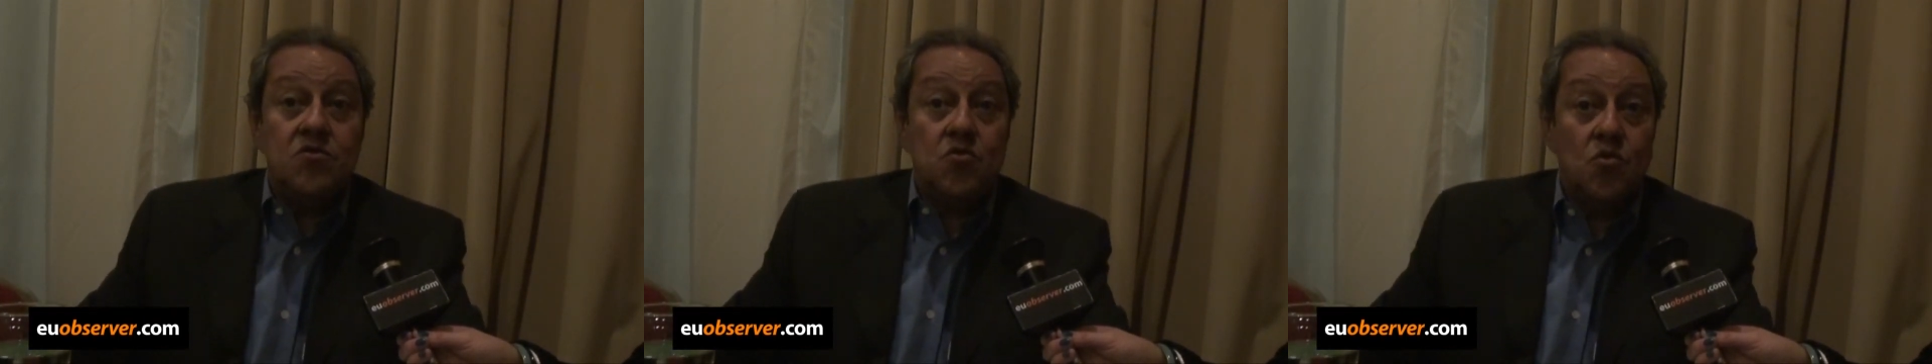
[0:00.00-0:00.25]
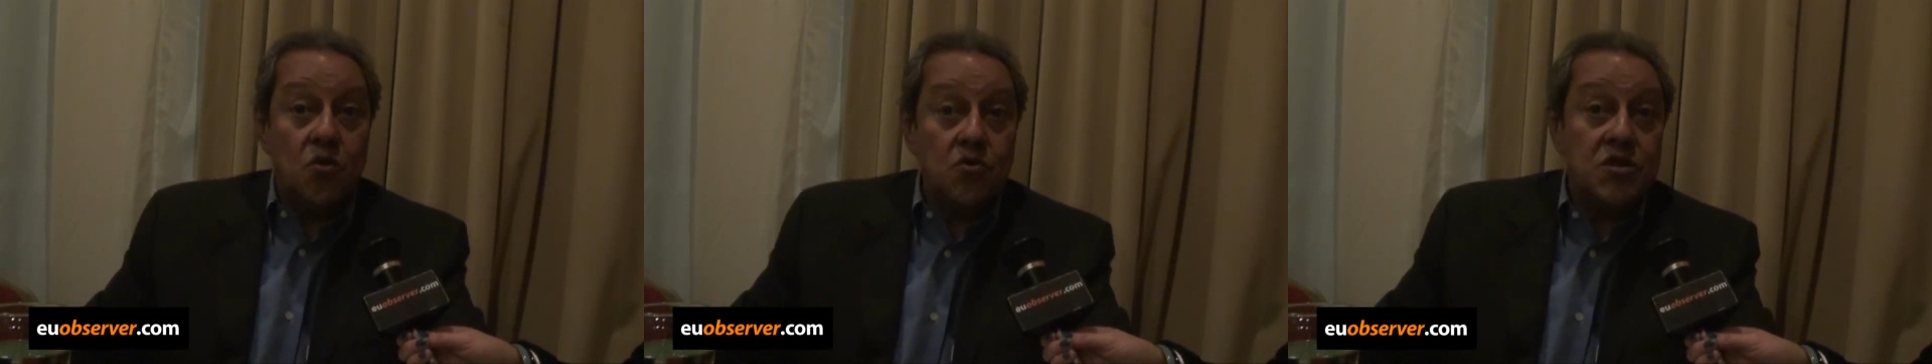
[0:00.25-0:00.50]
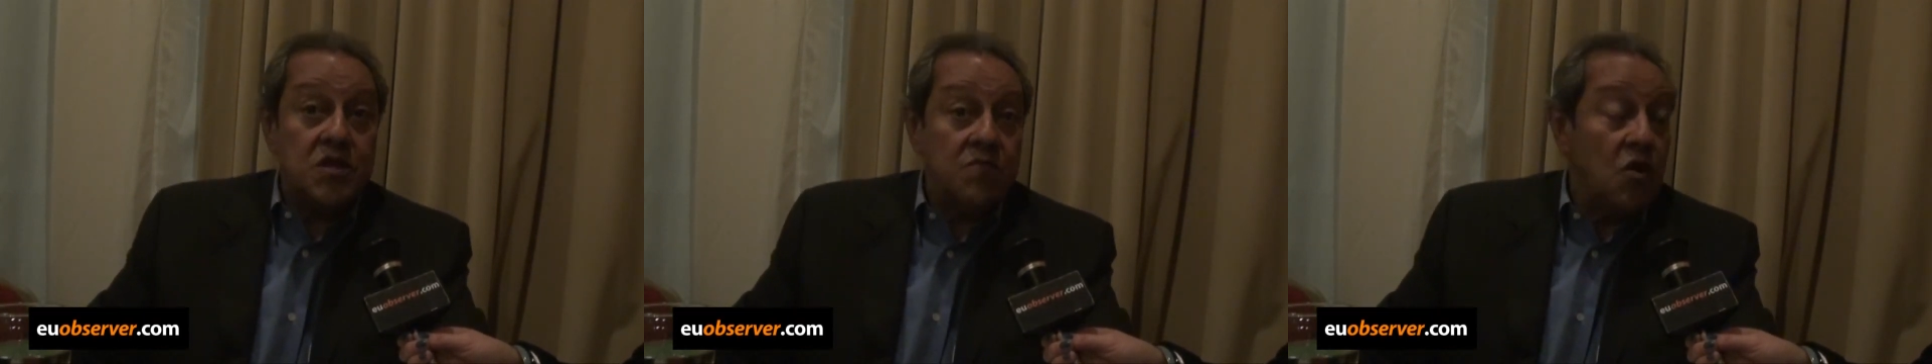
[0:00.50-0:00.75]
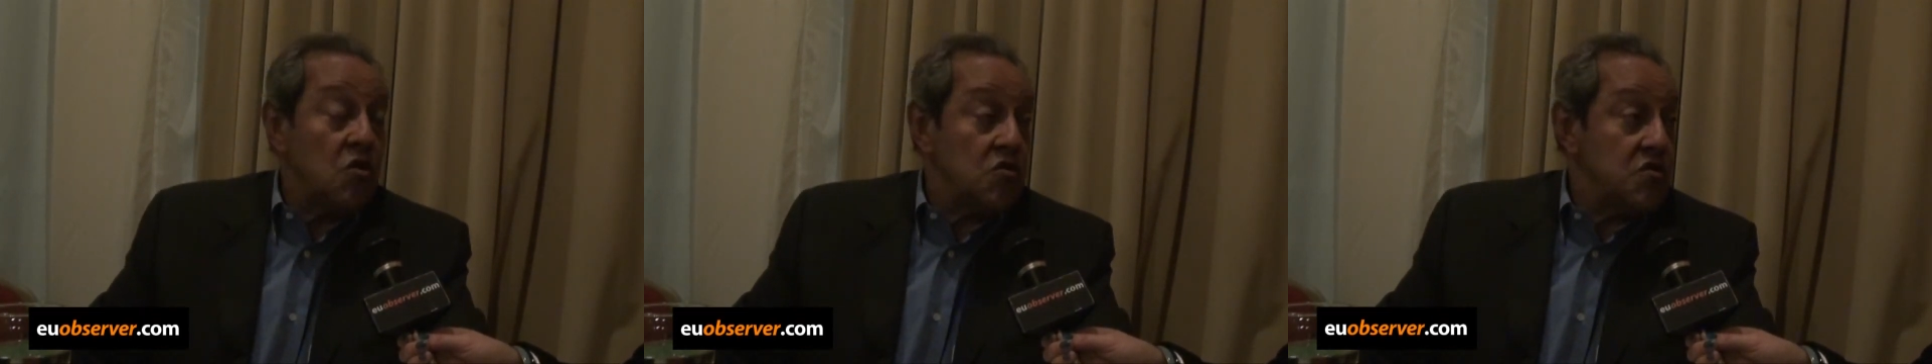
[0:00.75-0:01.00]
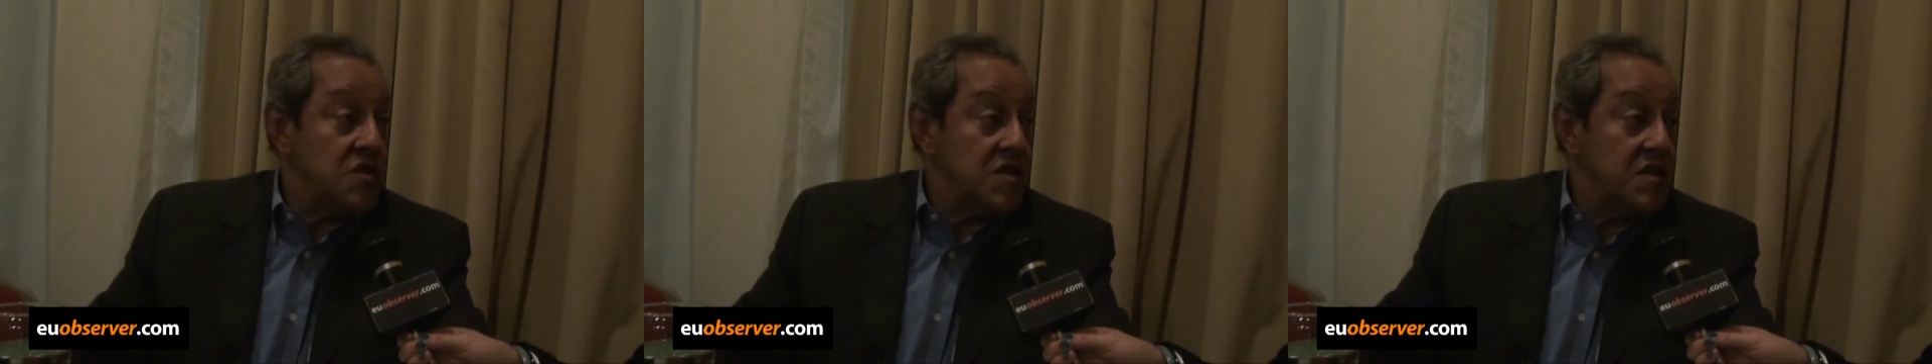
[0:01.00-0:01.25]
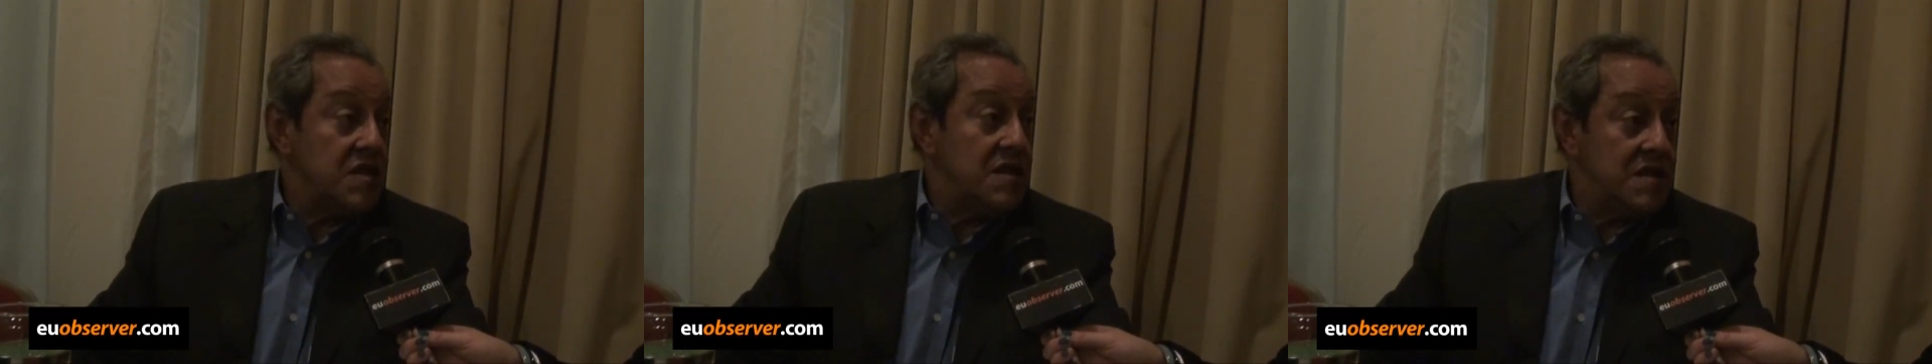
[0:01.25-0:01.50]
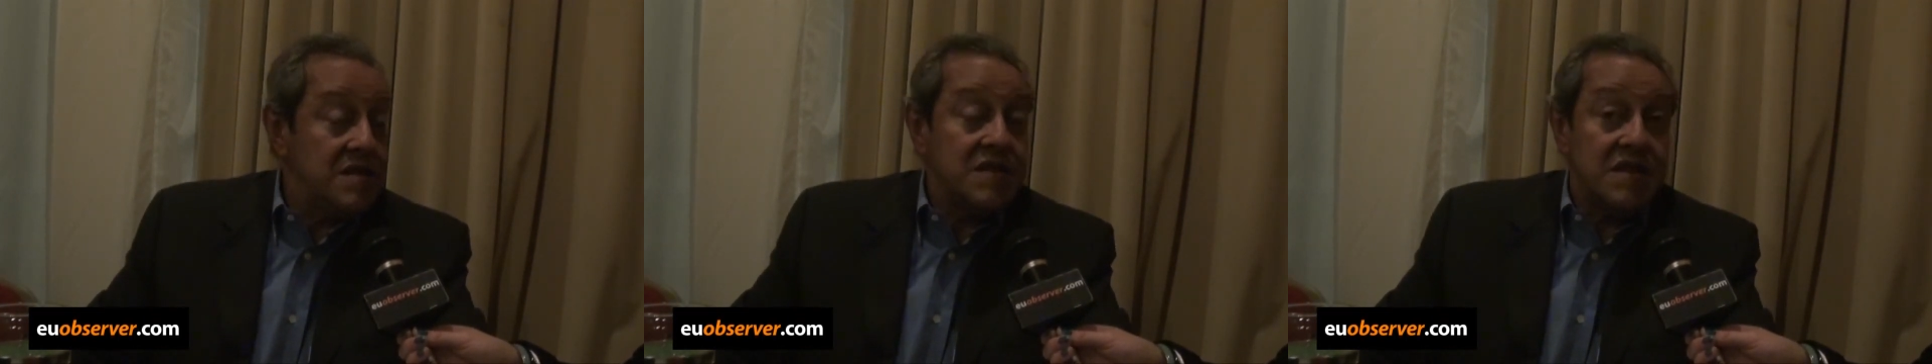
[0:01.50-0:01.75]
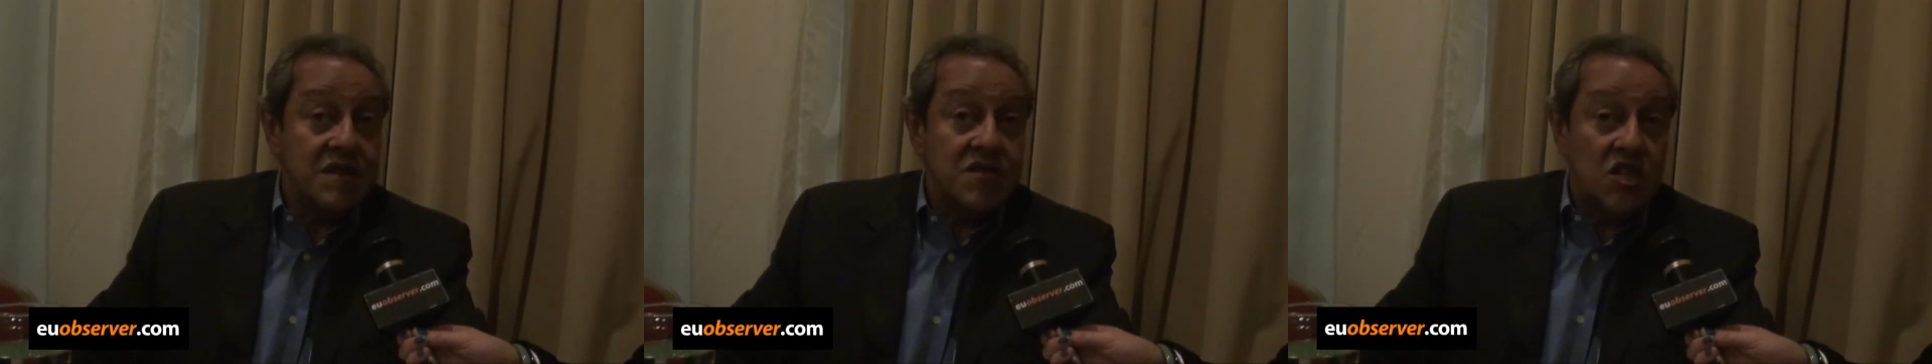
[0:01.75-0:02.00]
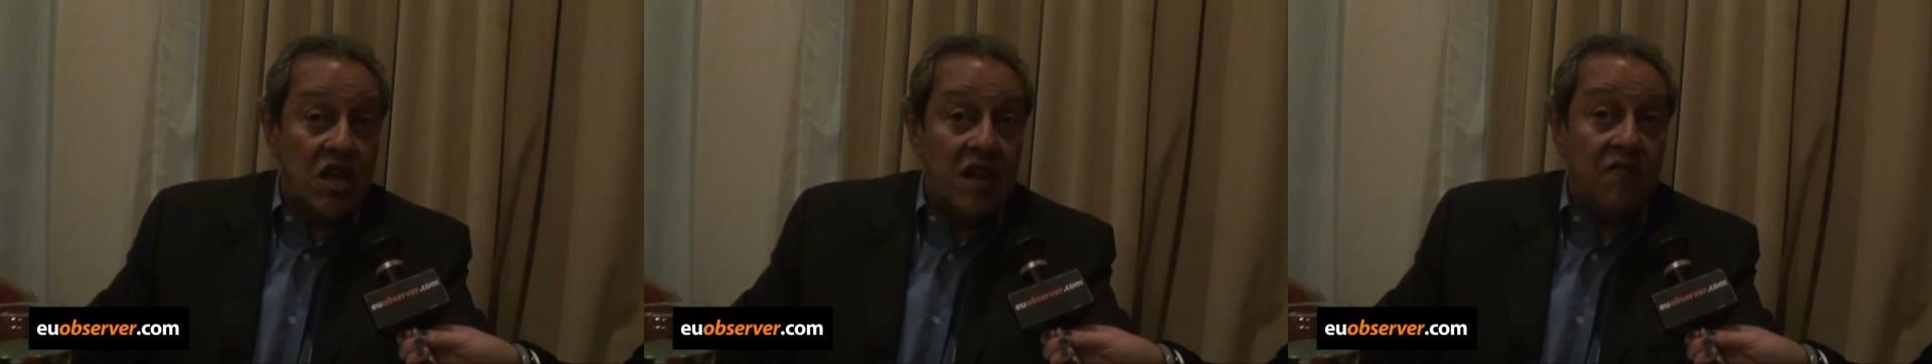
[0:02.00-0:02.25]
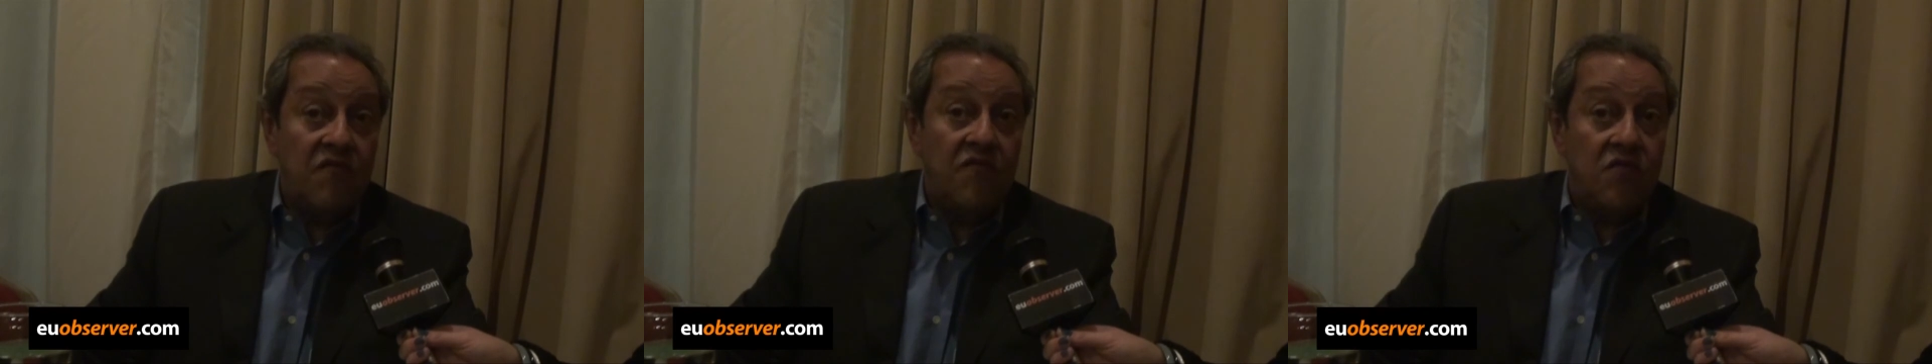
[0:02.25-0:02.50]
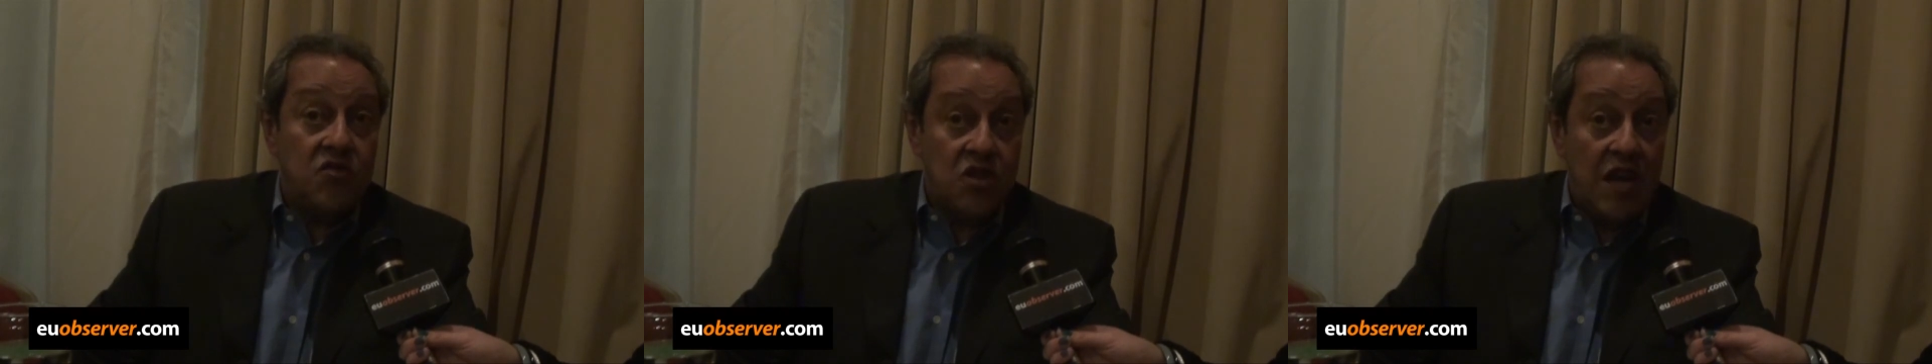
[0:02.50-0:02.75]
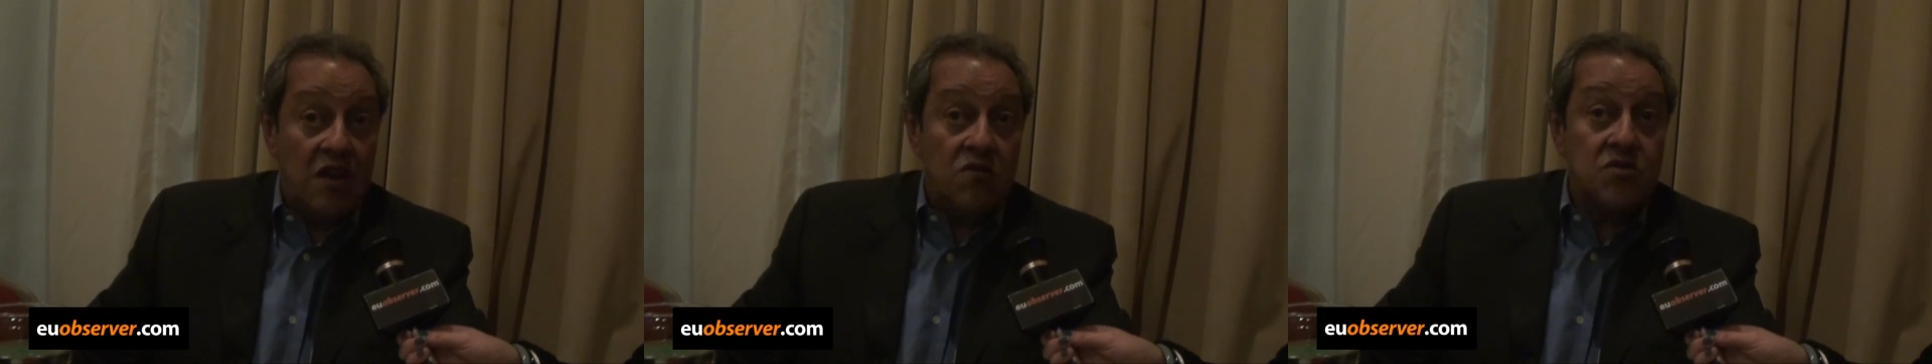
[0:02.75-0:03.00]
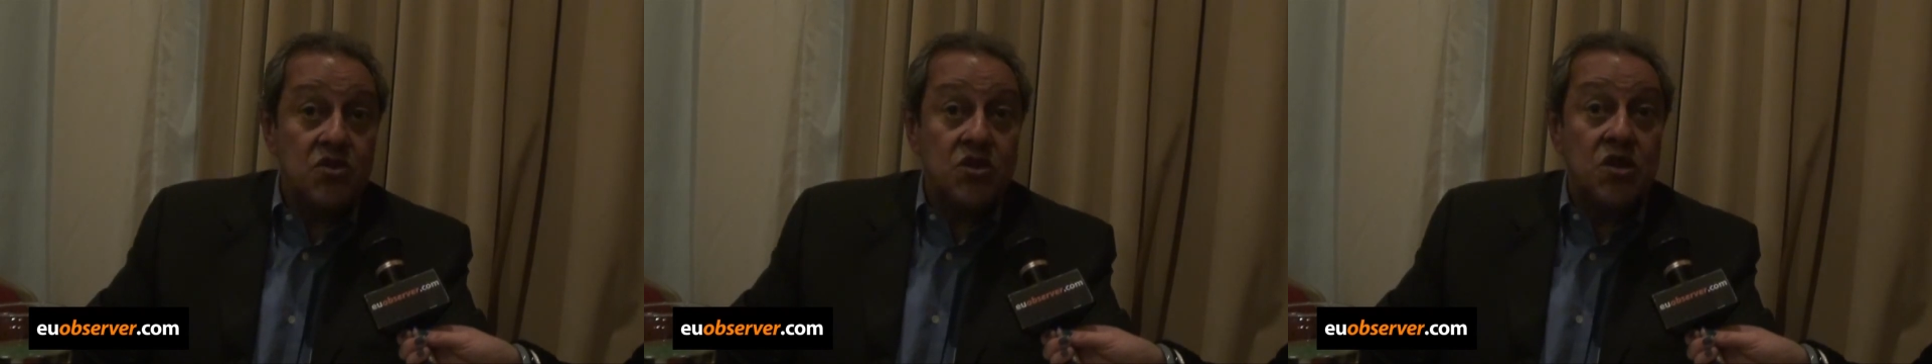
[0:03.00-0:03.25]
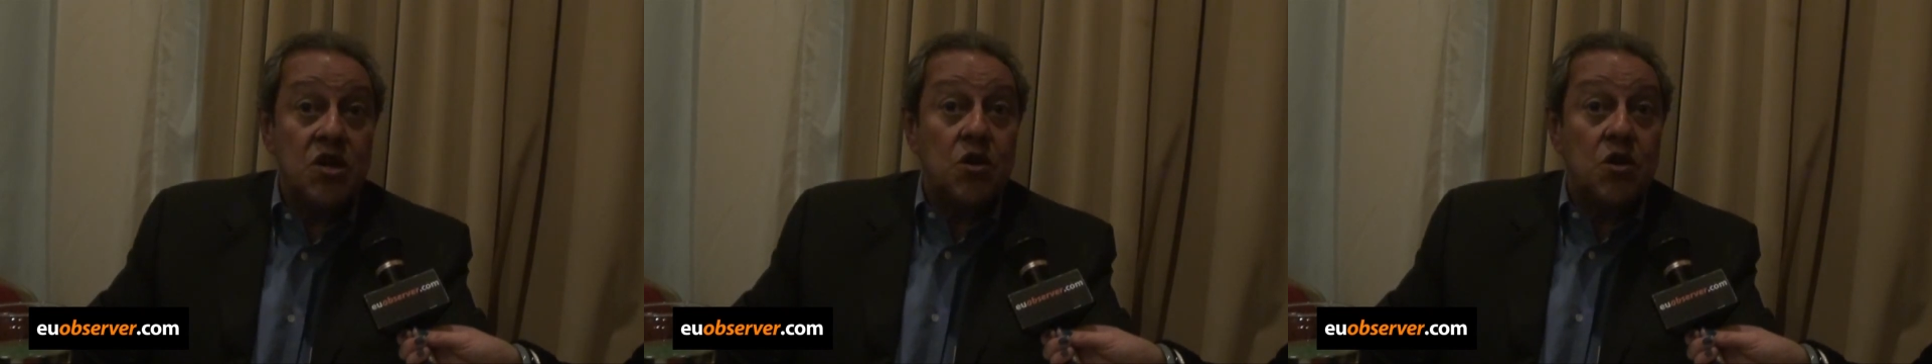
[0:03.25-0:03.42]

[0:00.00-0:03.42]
towards democracy is in itself a challenge.